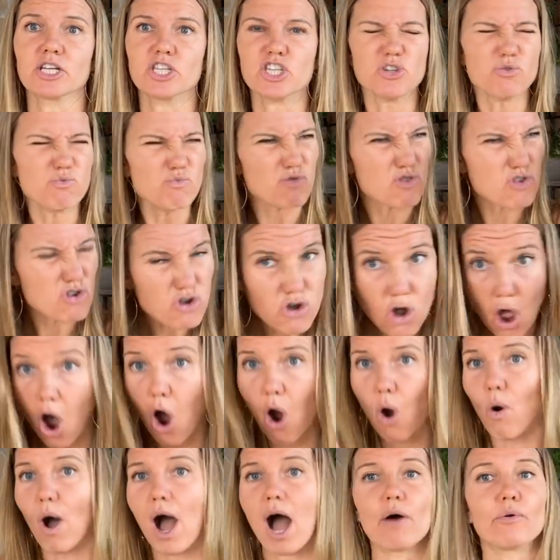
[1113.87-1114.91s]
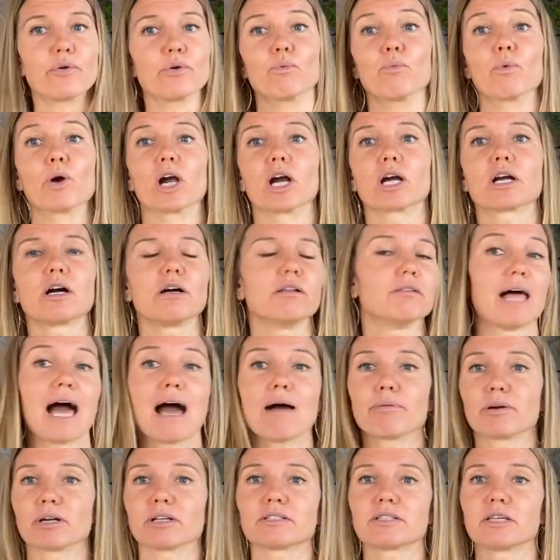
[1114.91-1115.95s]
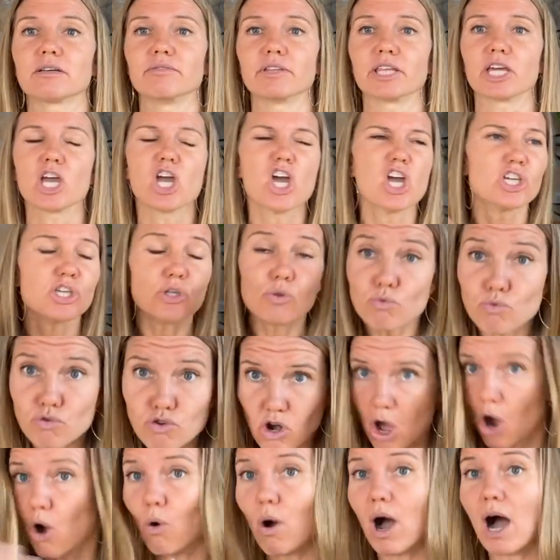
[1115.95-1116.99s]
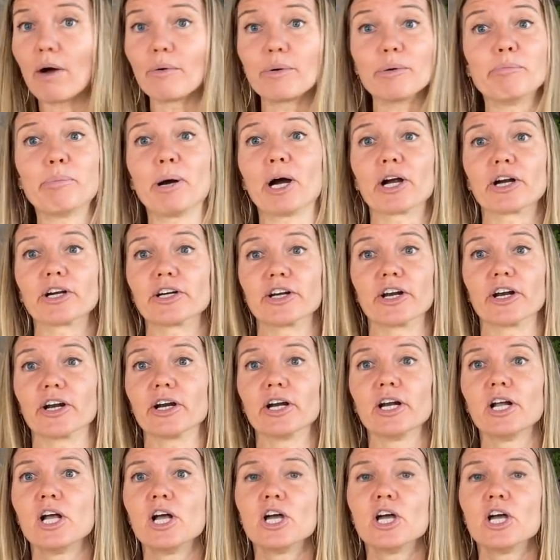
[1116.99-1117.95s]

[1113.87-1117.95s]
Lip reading: You know how to work collaboratively. You know how to partner.